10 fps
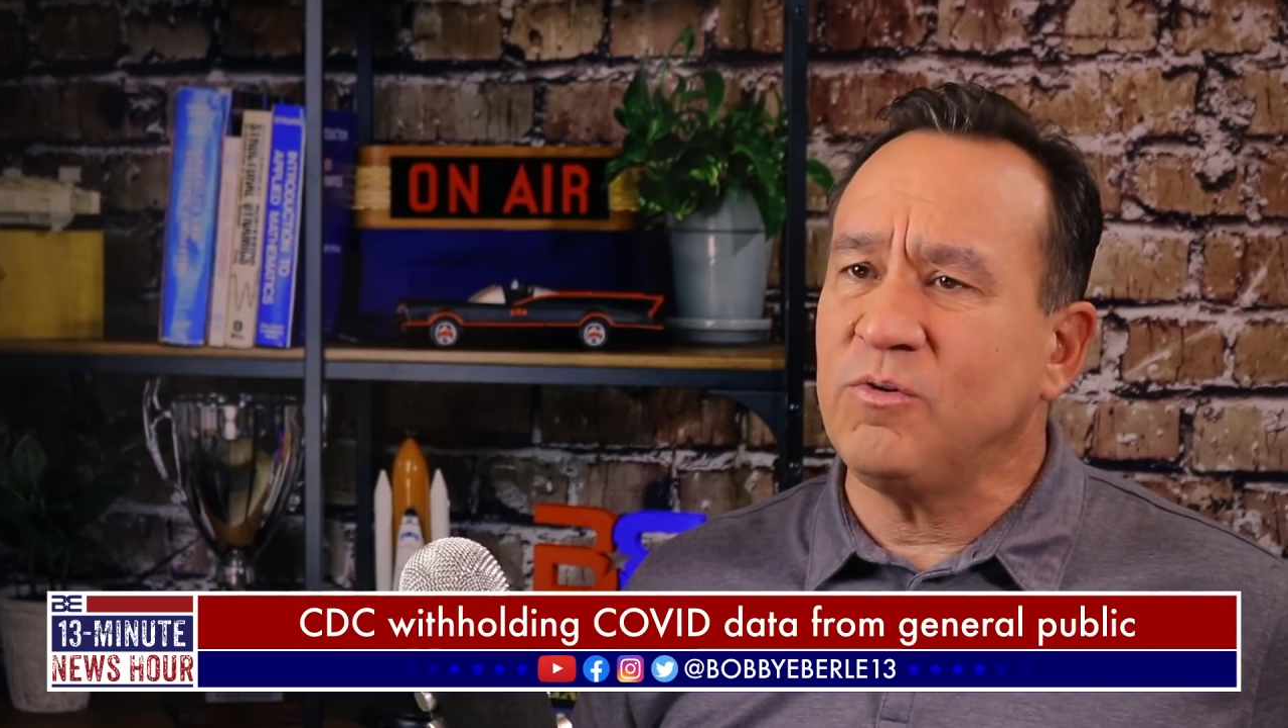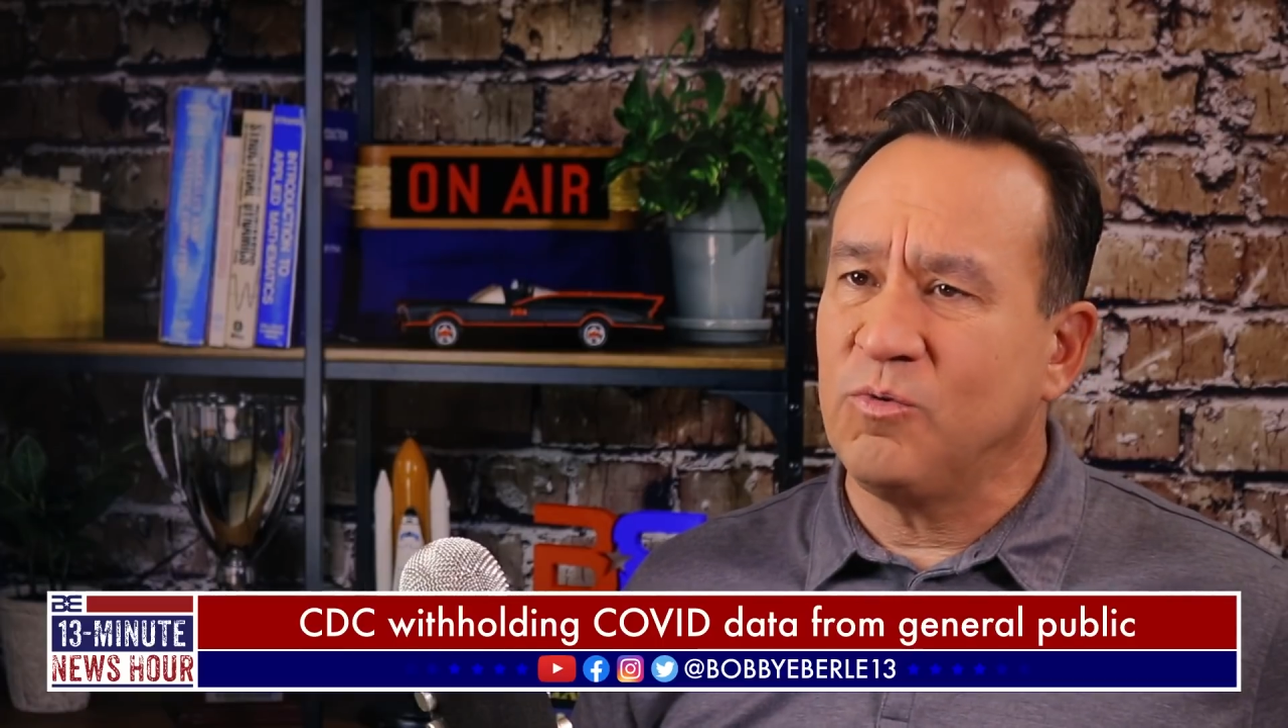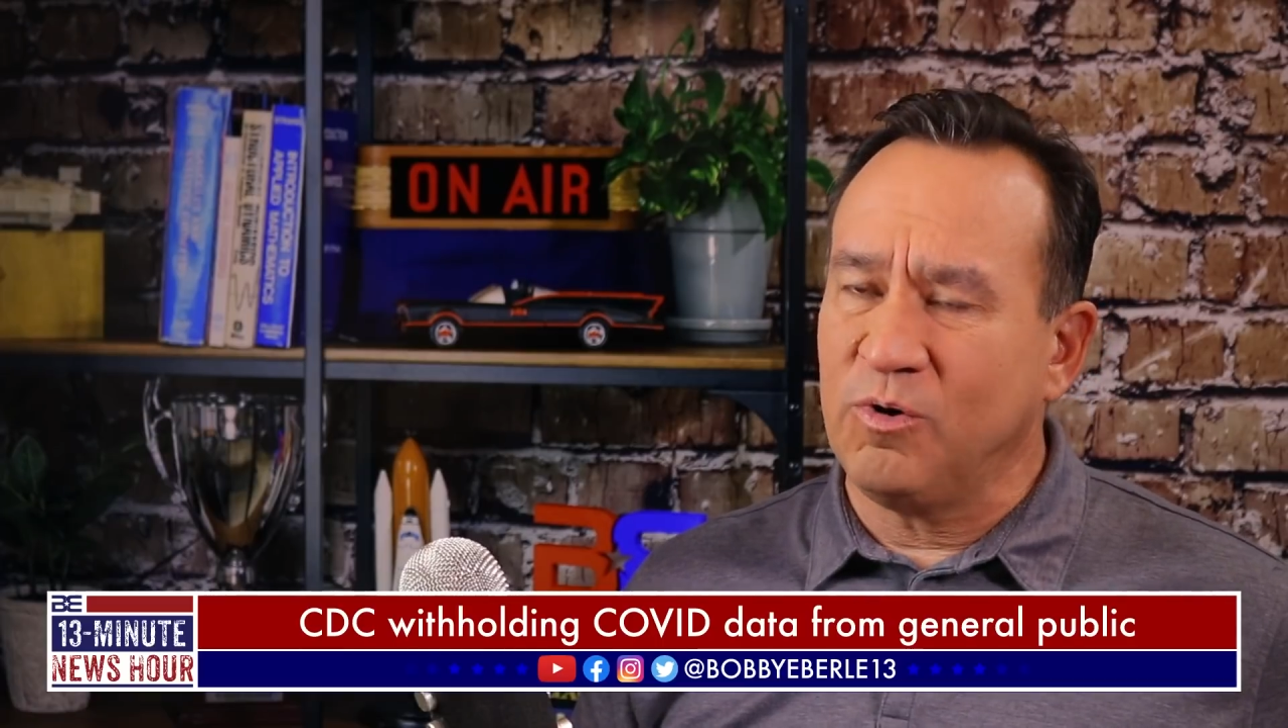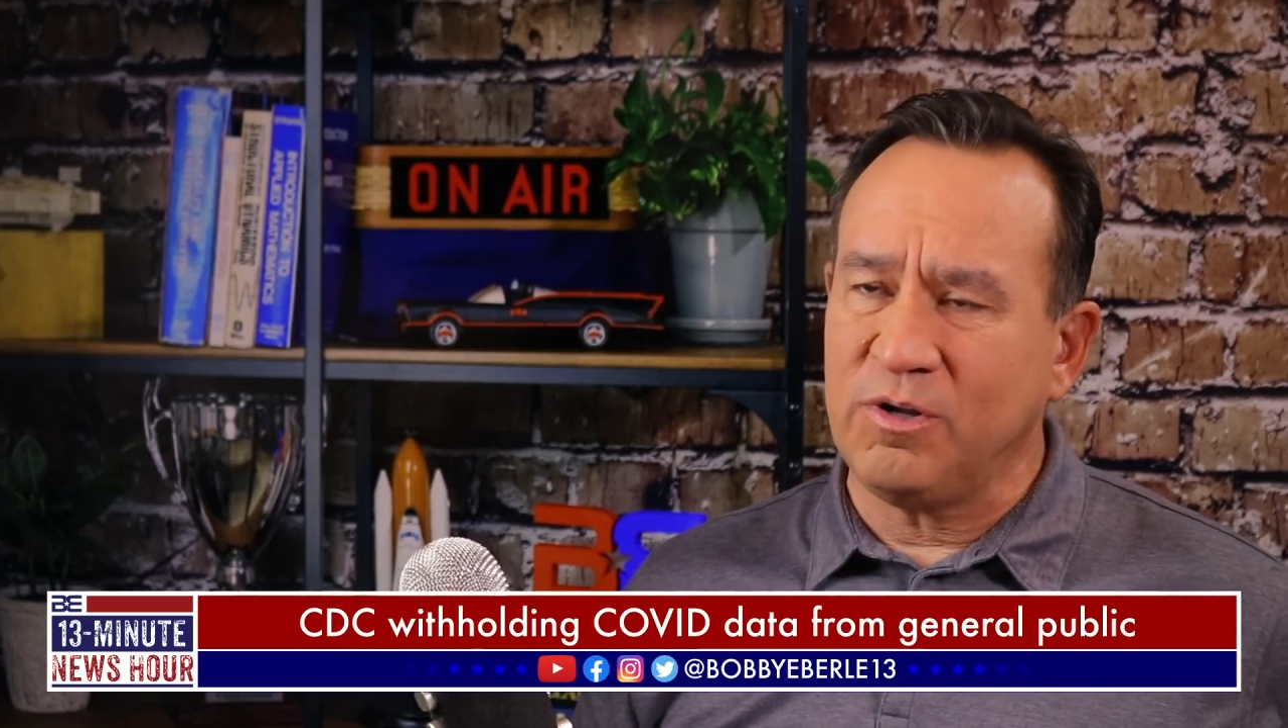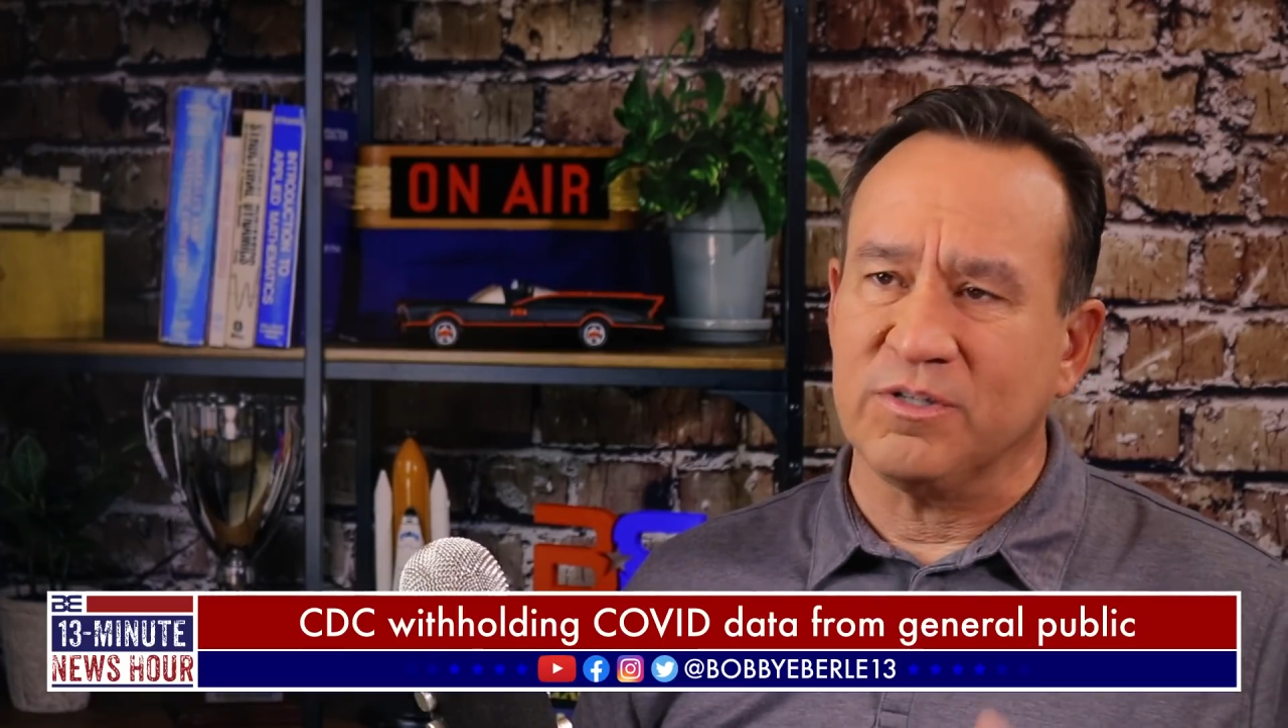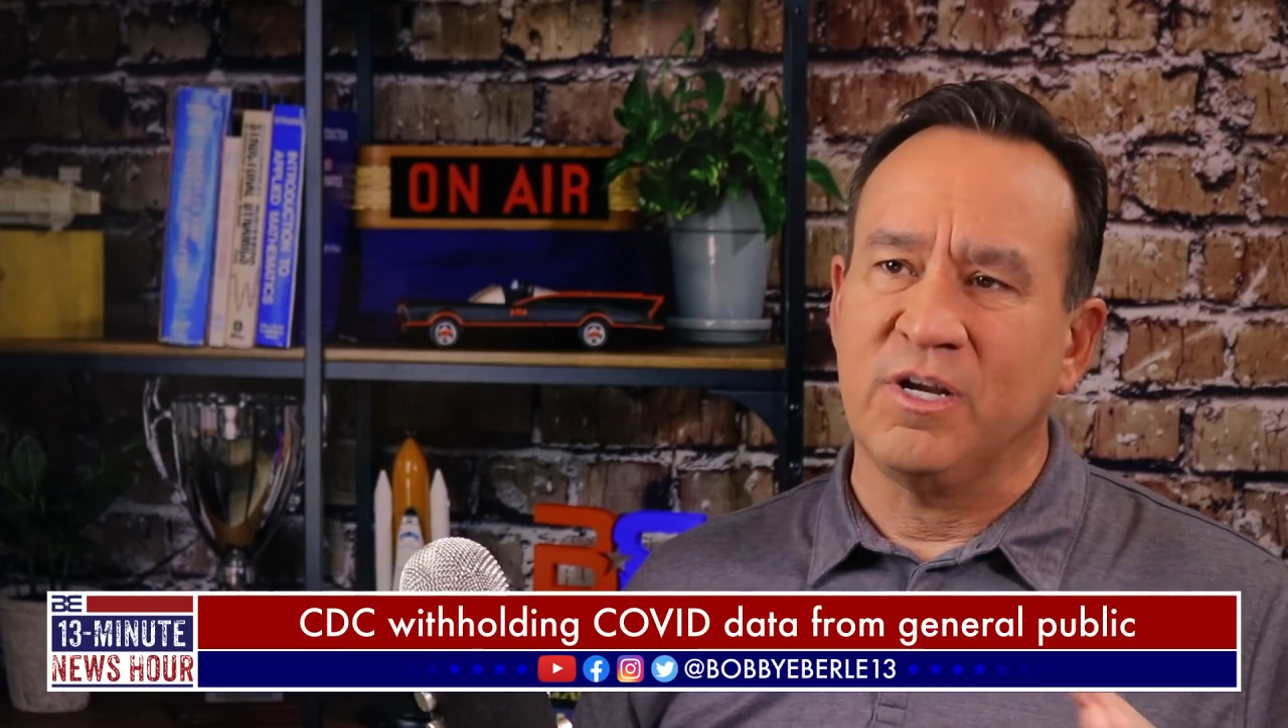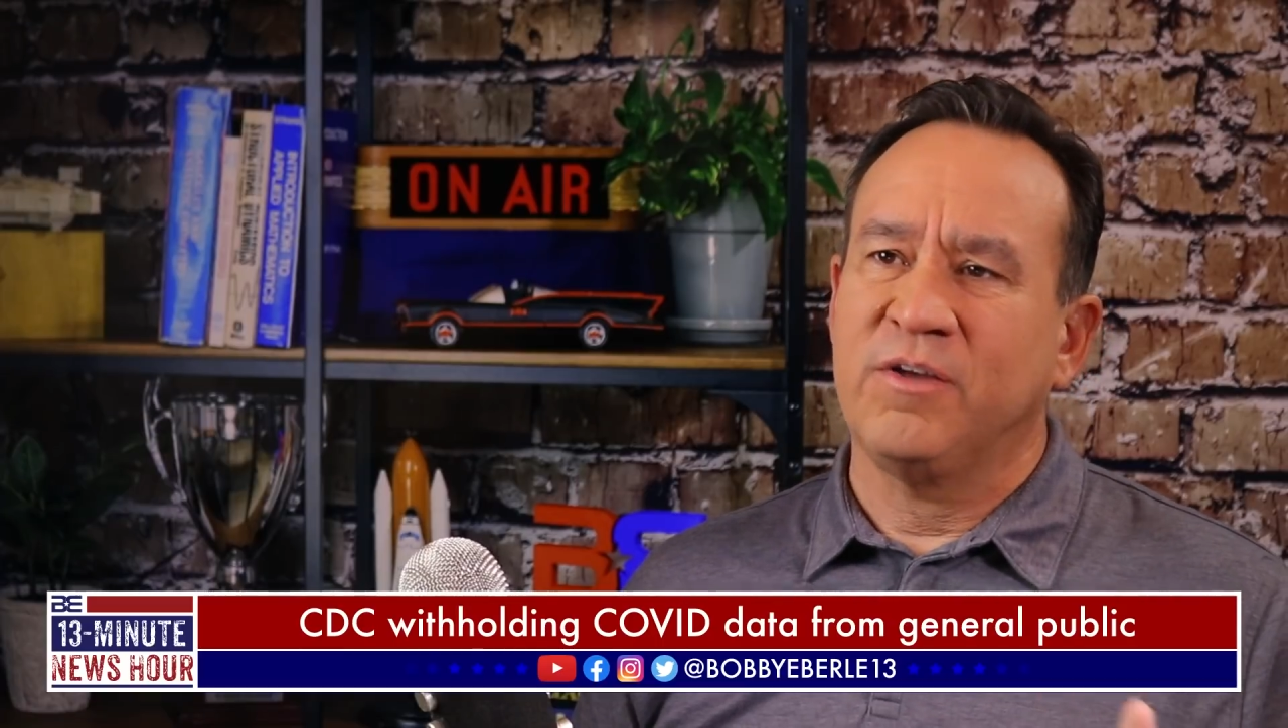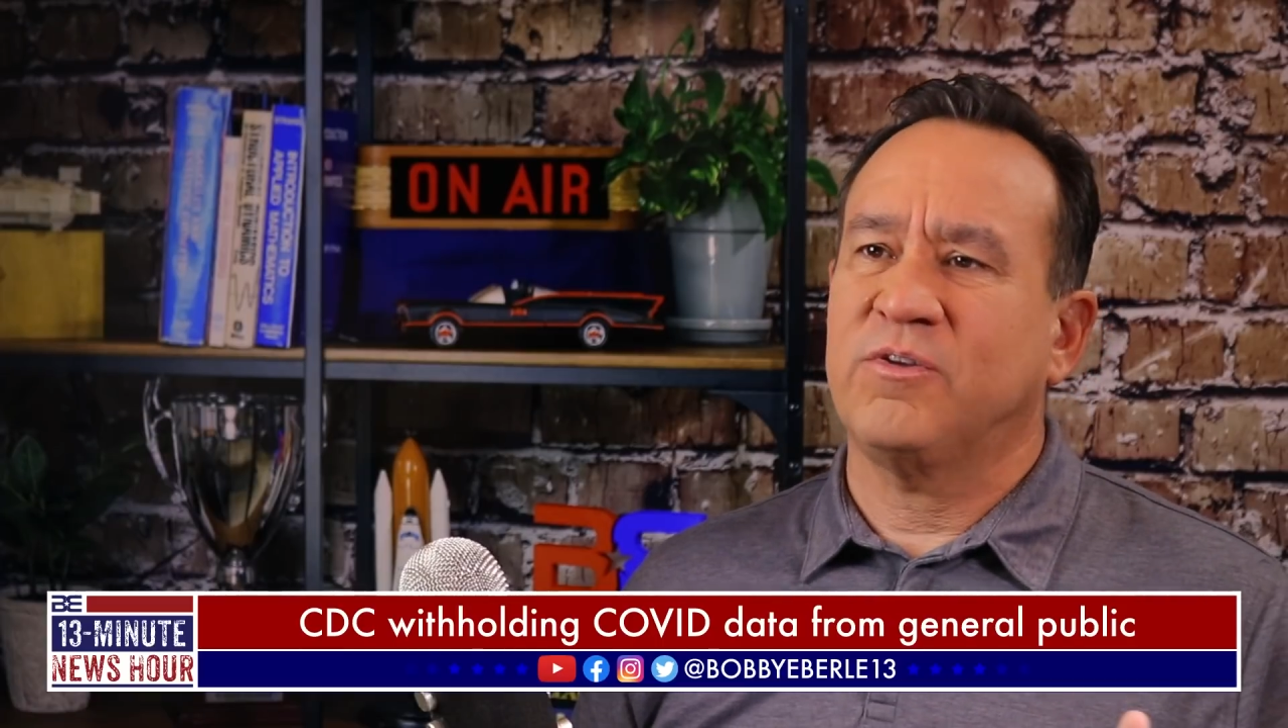the world,